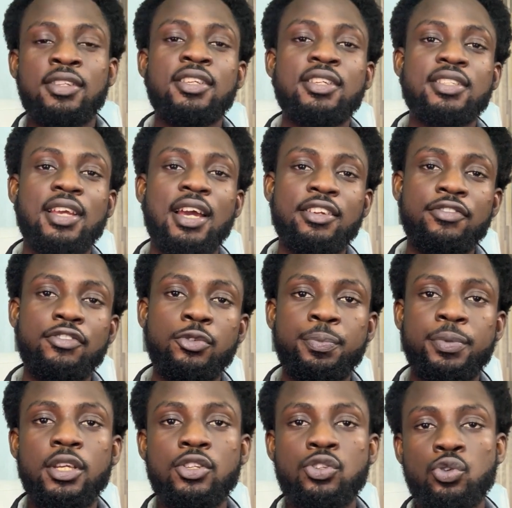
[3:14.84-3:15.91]
This can even
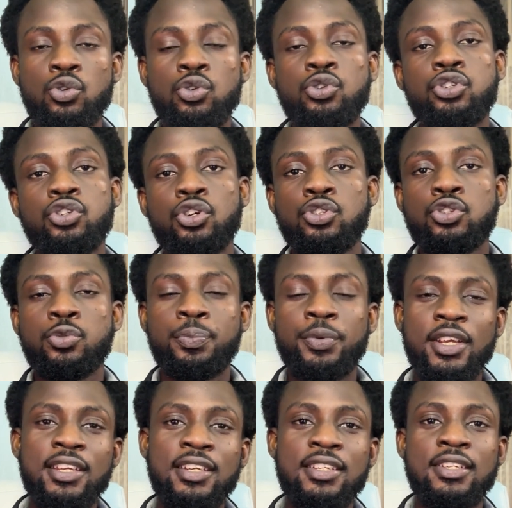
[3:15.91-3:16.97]
be a solution to
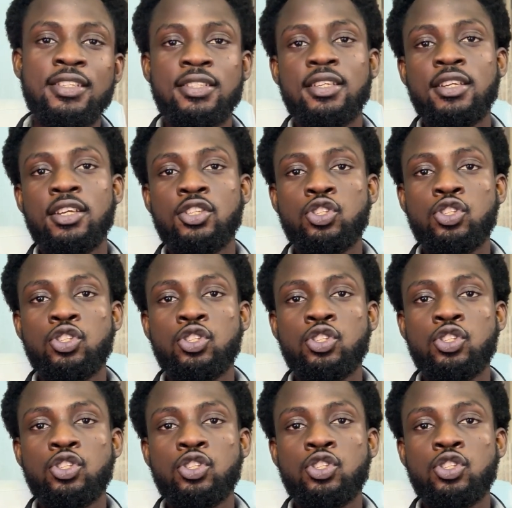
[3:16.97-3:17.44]
bringing internet